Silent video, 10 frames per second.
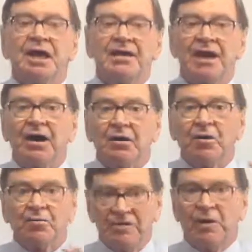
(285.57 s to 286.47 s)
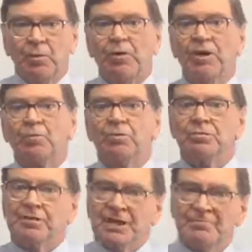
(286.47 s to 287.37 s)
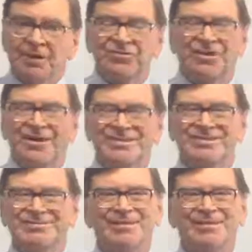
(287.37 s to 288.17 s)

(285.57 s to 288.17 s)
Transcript: Now, that work will, in most cases,